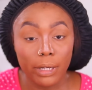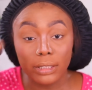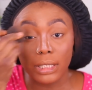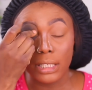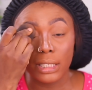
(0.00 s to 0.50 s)

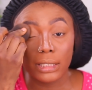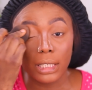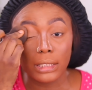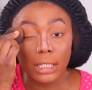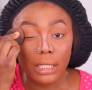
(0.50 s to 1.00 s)
because the NYX
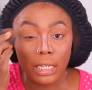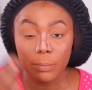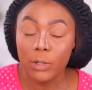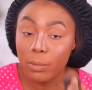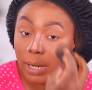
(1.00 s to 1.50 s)
concealer that I
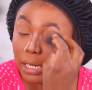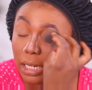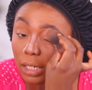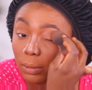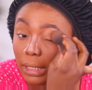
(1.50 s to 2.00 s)
put on my
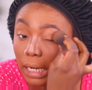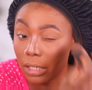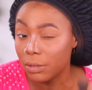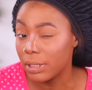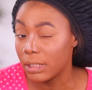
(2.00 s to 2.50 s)
lid was kind
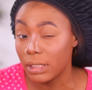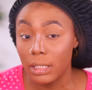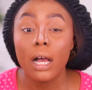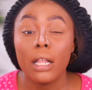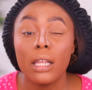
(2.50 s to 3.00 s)
of
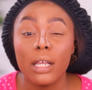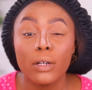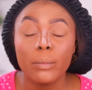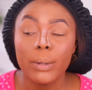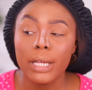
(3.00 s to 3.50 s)
creasing a
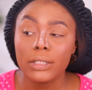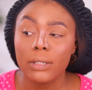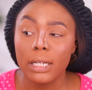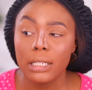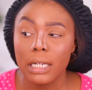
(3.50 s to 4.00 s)
little bit.
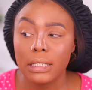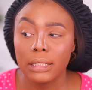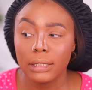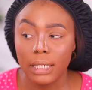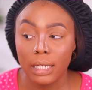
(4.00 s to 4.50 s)
So I needed
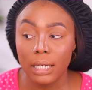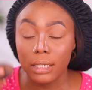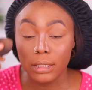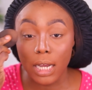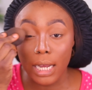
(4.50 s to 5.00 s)
to set it
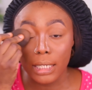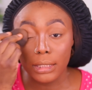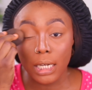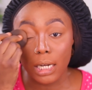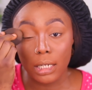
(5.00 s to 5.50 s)
a tiny,
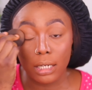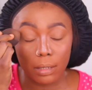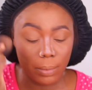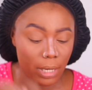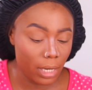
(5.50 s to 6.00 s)
tiny
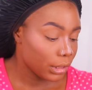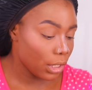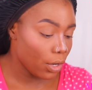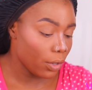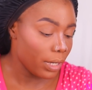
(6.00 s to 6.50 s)
little bit.
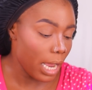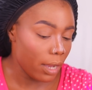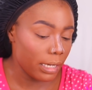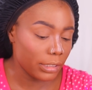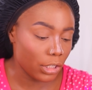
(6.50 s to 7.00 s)
So
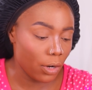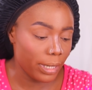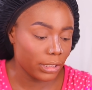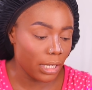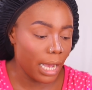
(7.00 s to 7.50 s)
now let's go
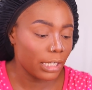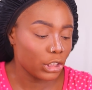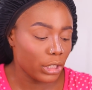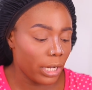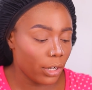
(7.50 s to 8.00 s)
into
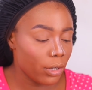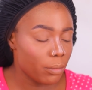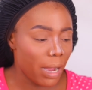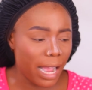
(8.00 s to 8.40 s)
eyeshadow.